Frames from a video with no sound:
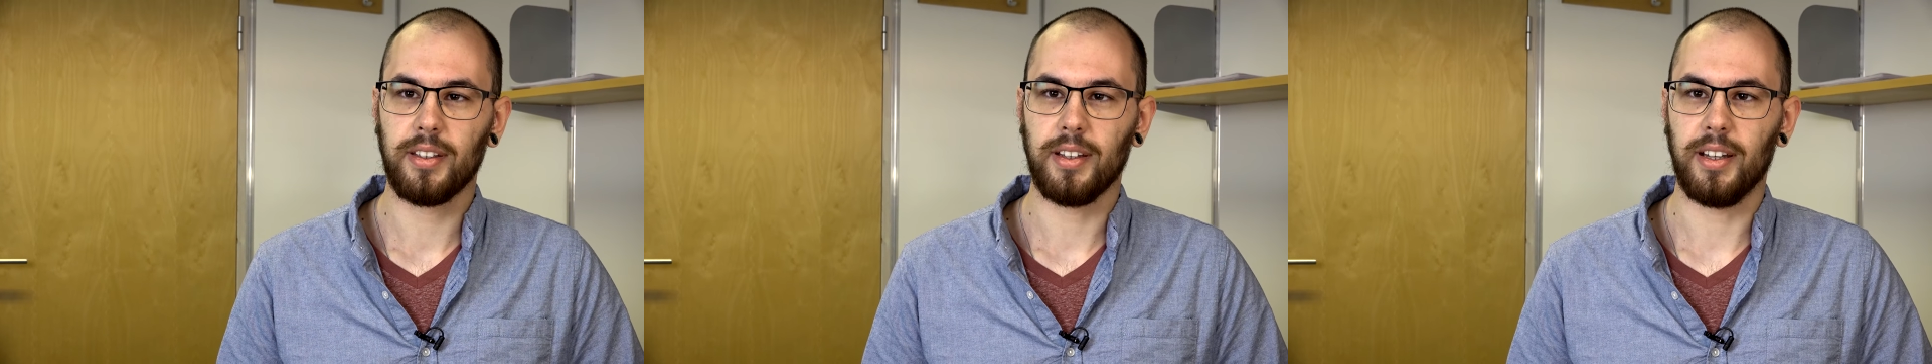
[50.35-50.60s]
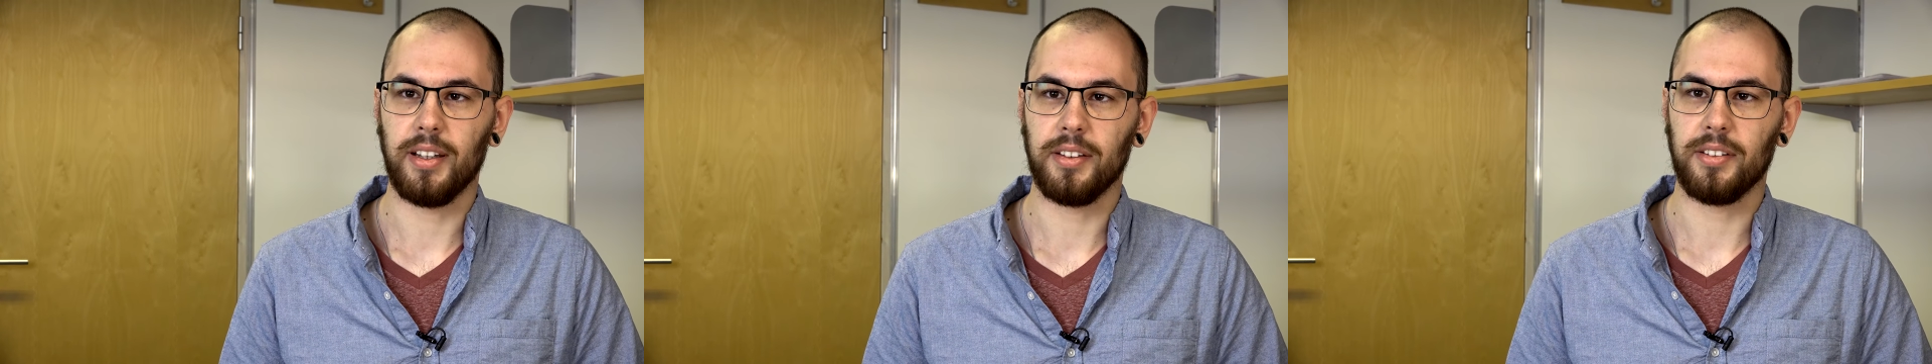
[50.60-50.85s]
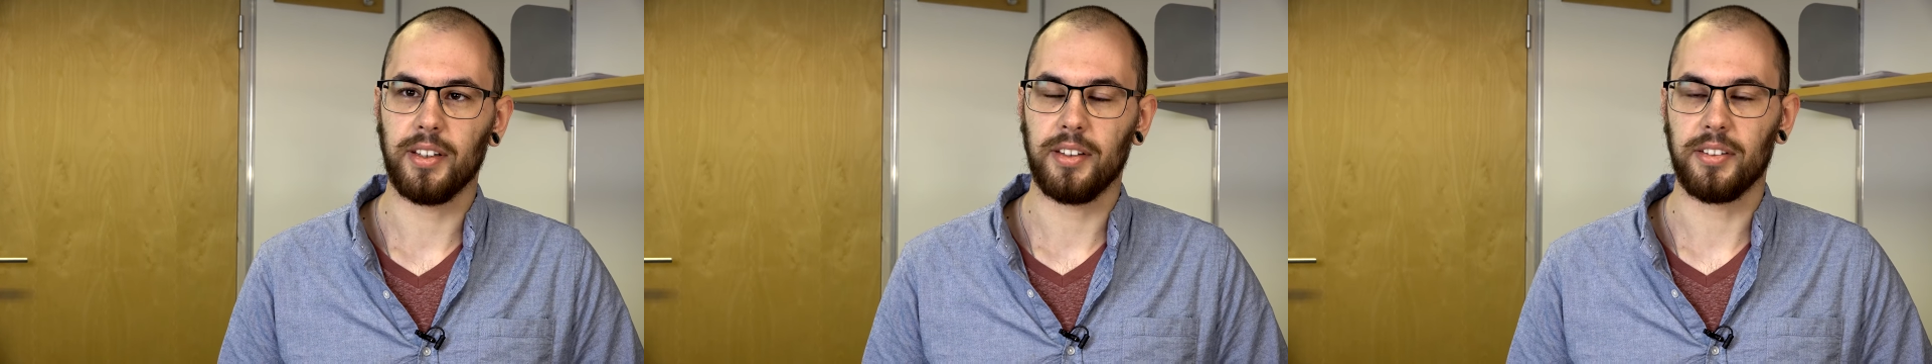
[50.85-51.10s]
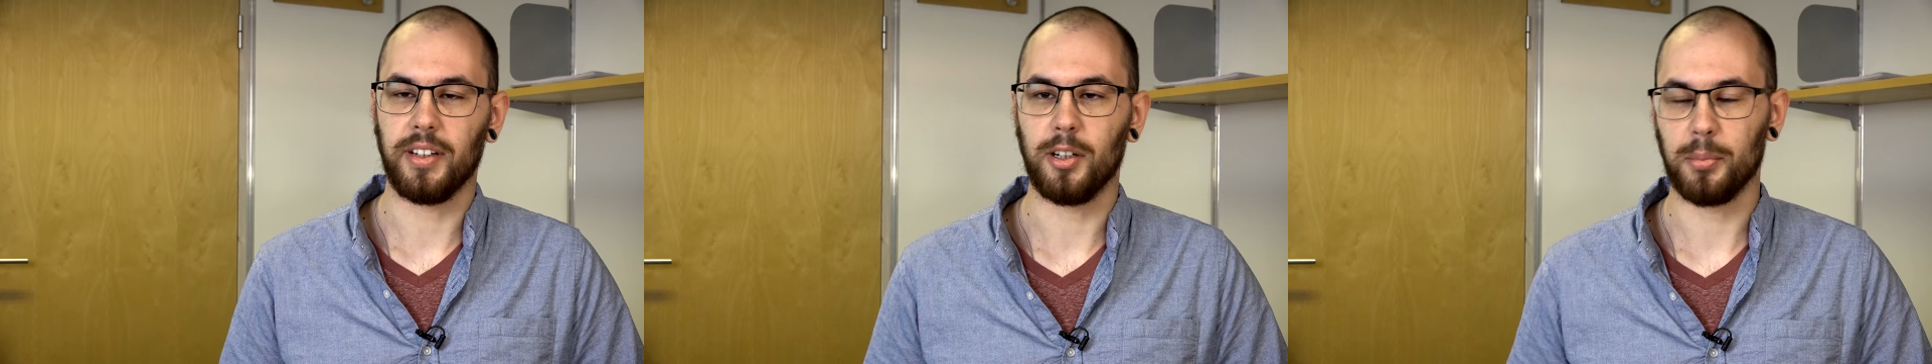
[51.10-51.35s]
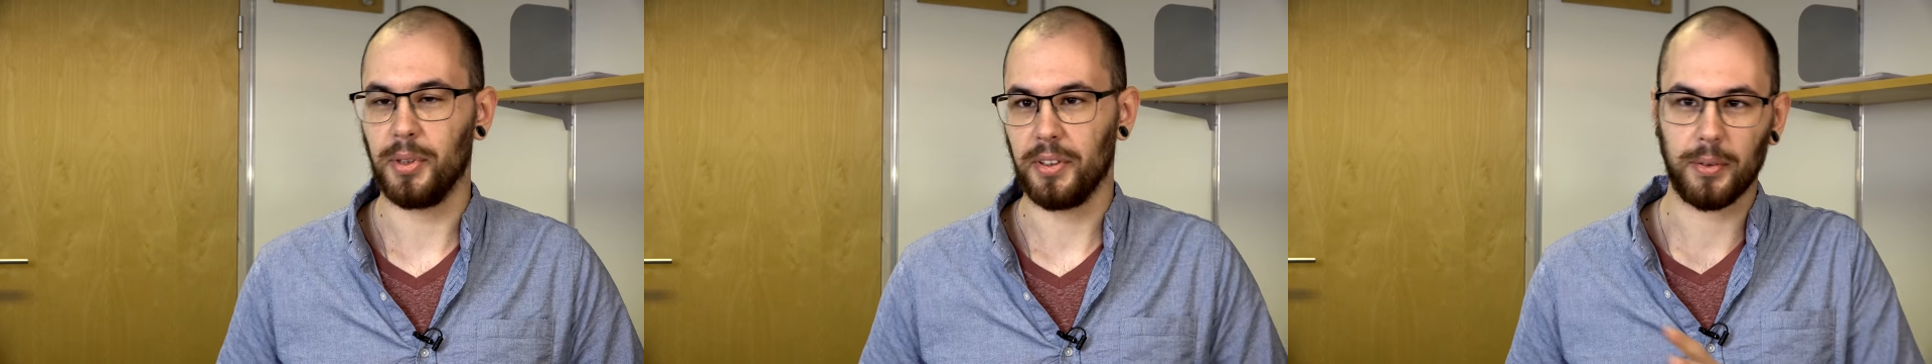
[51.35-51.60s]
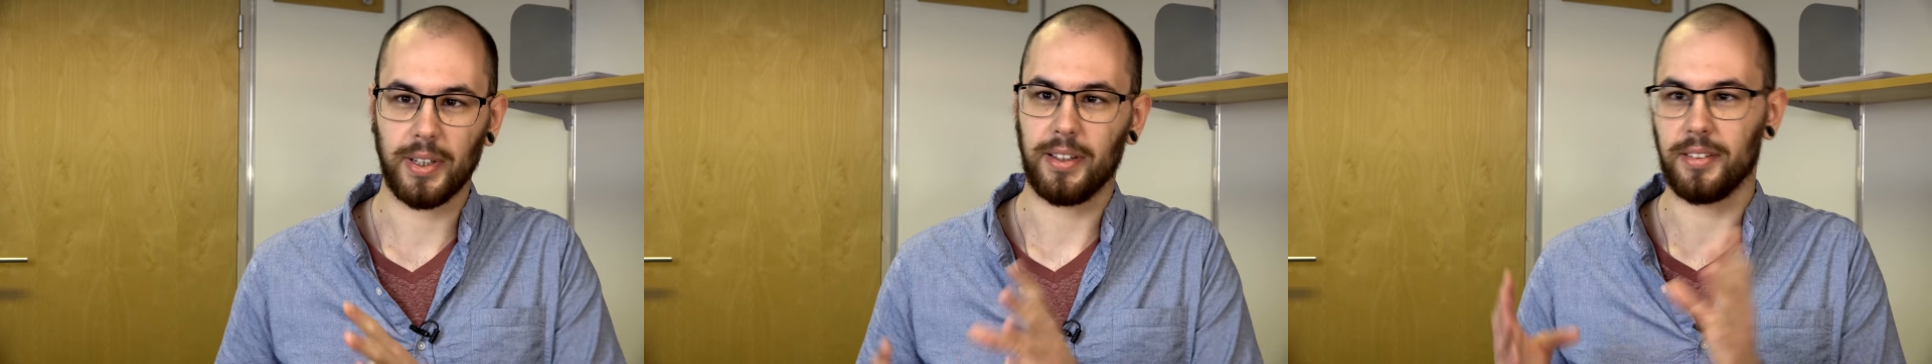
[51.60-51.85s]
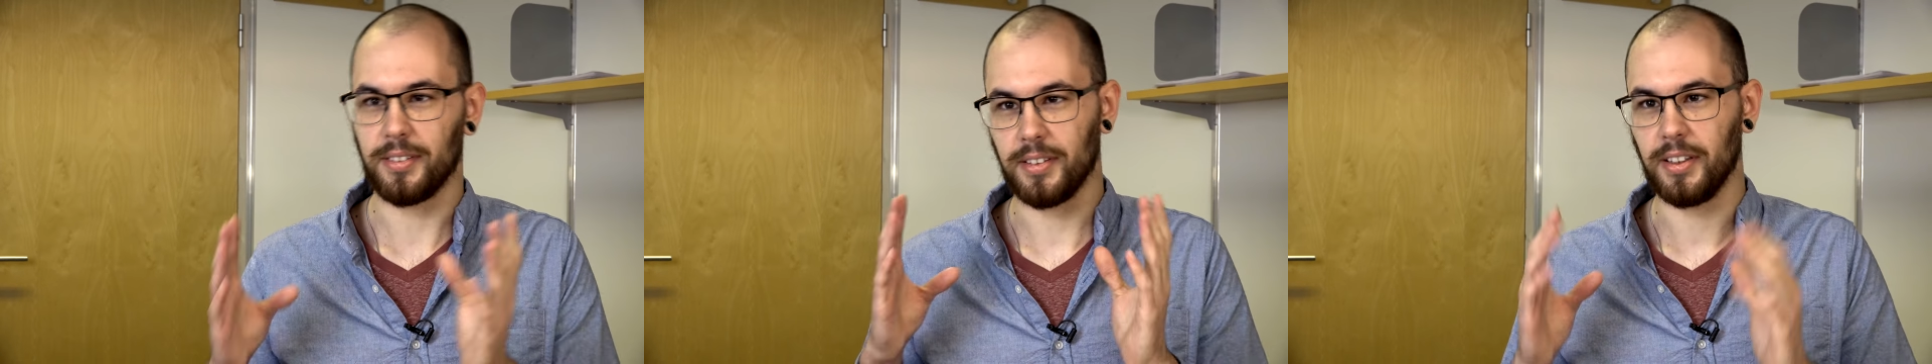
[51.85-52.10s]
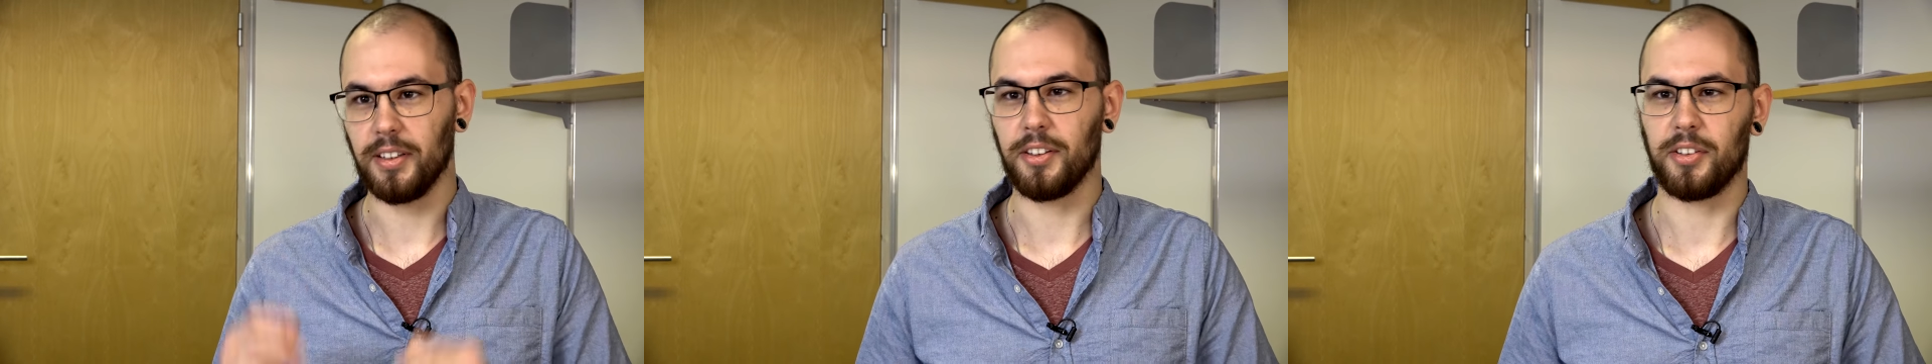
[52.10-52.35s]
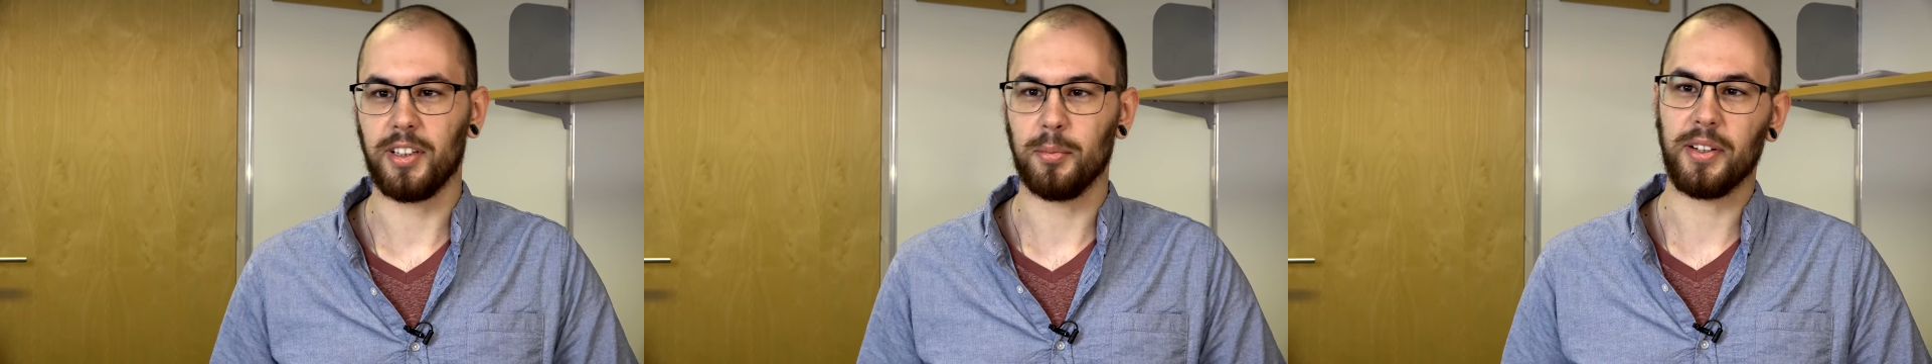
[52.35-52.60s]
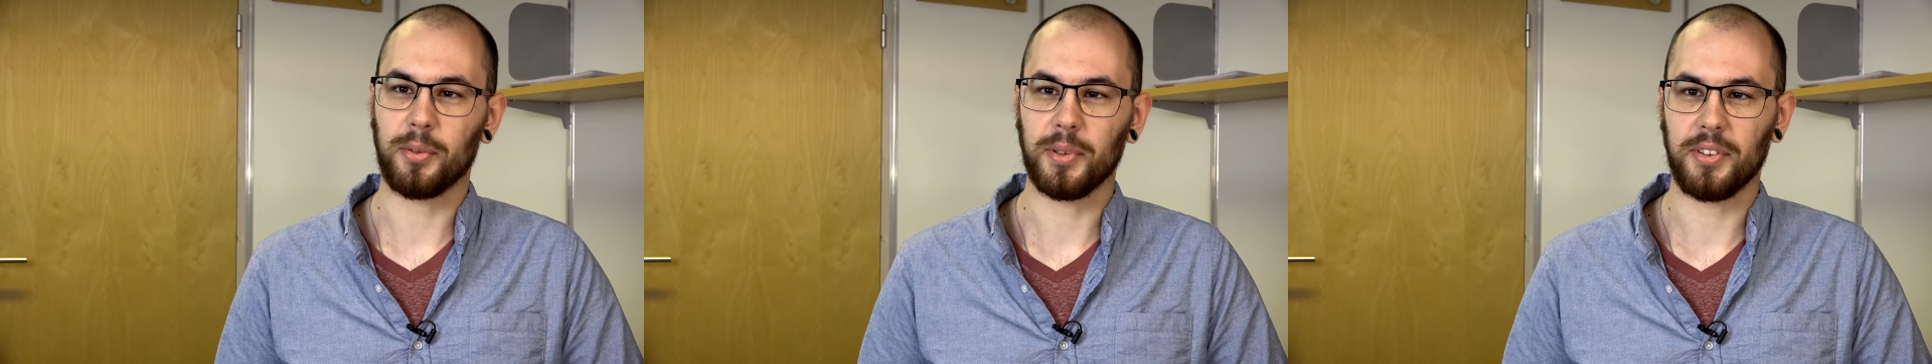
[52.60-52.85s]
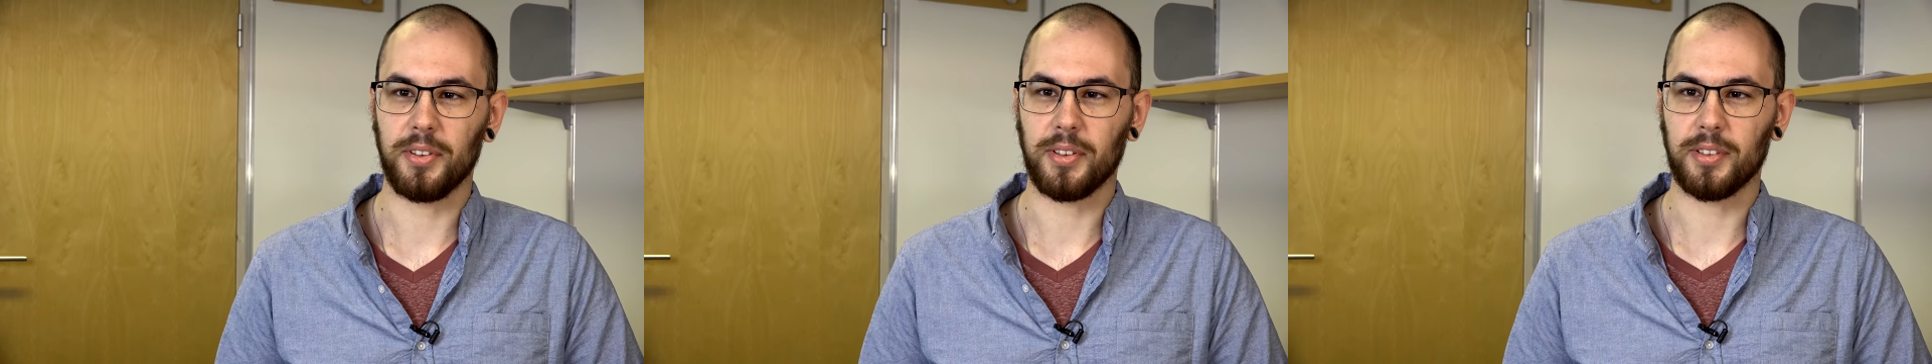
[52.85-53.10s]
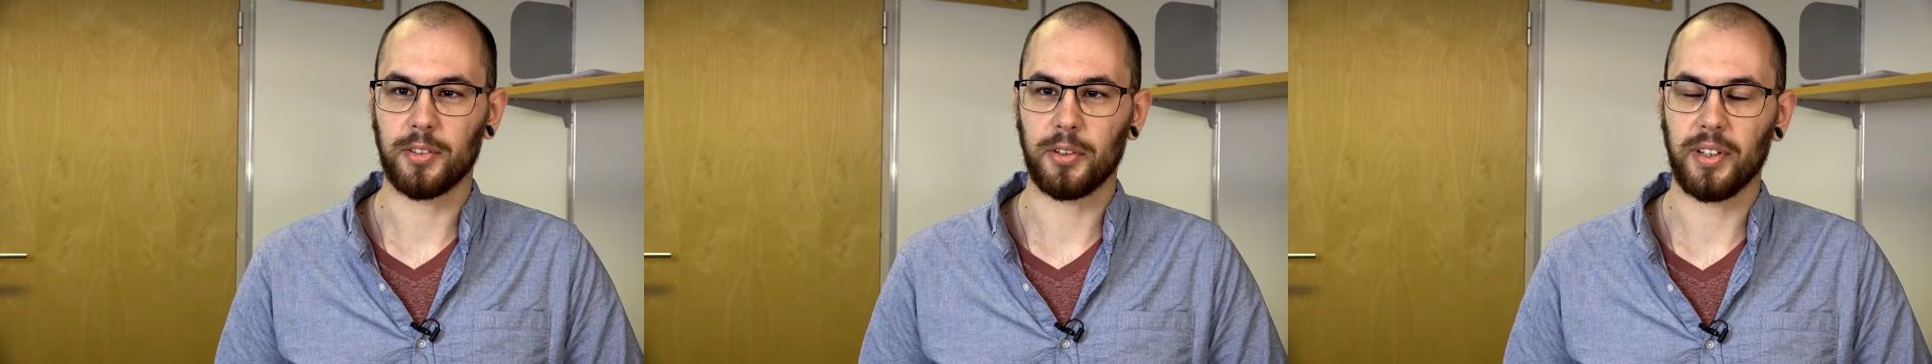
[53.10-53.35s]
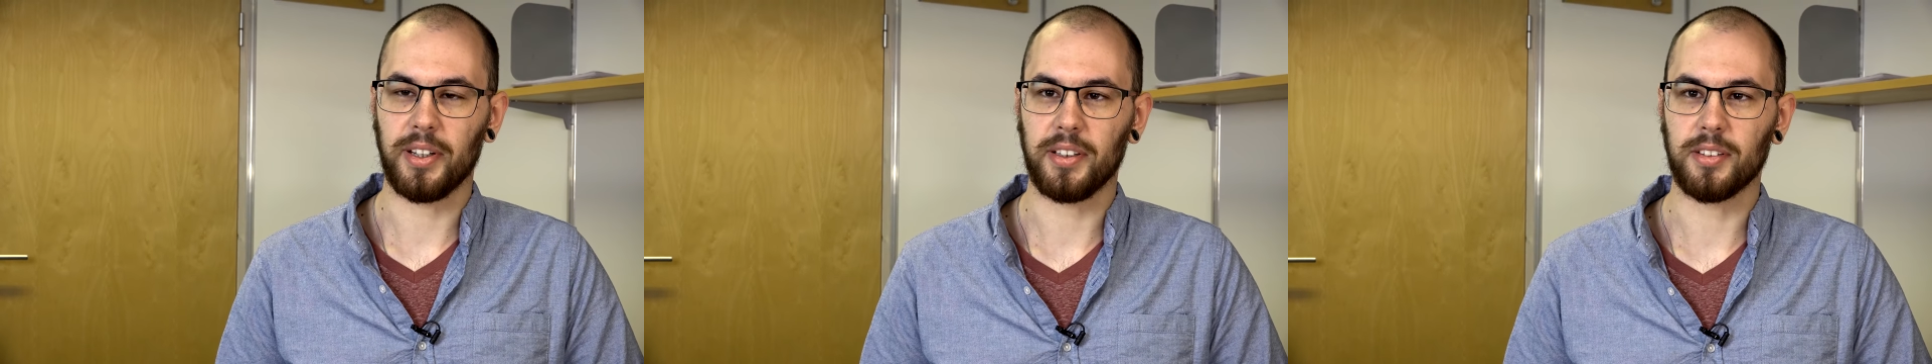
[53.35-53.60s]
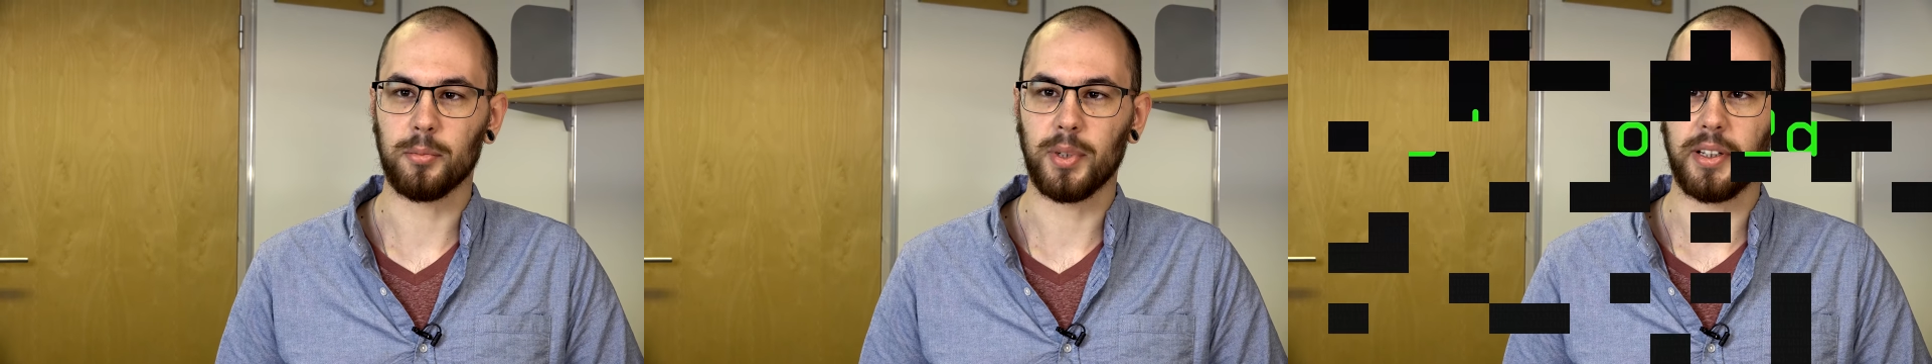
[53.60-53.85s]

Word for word: and as an output, you get a 3D mesh which you can rotate and